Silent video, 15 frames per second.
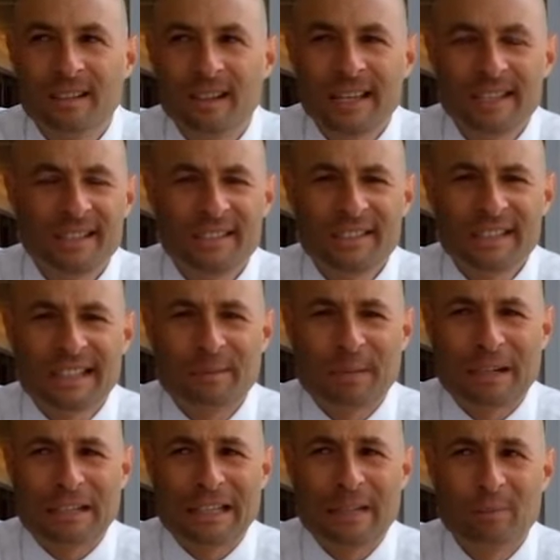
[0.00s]
hey, he's singing
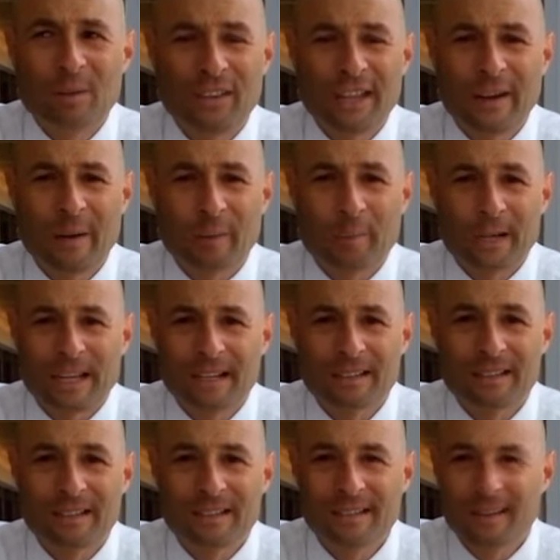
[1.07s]
about chemotherapy,
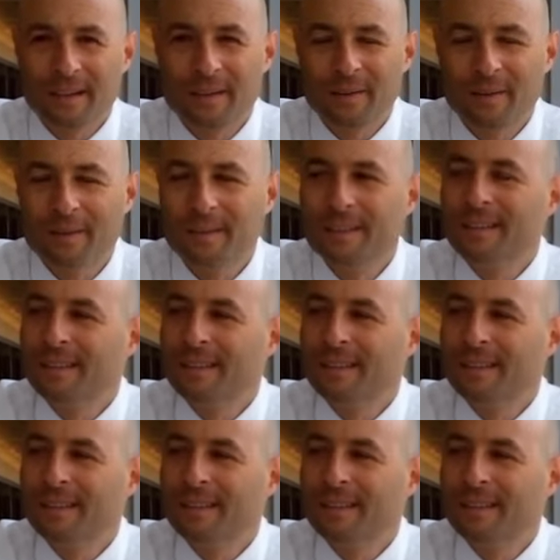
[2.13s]
you know?